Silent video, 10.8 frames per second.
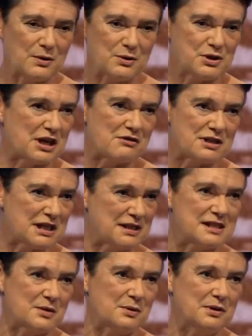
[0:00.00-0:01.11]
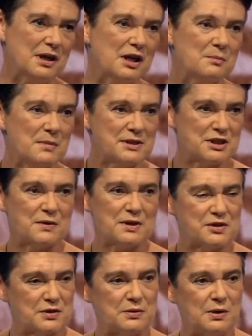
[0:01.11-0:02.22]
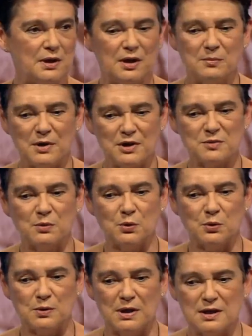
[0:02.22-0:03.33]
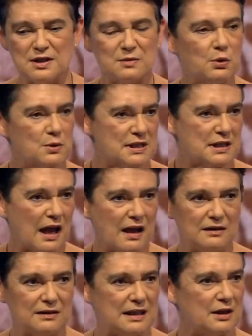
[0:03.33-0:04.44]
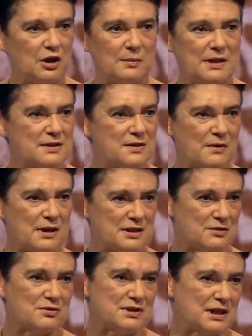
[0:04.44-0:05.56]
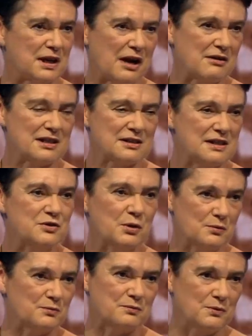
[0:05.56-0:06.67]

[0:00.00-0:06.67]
austerity and so on. Most of us do much more small-scale economics that's very different in character, and it's not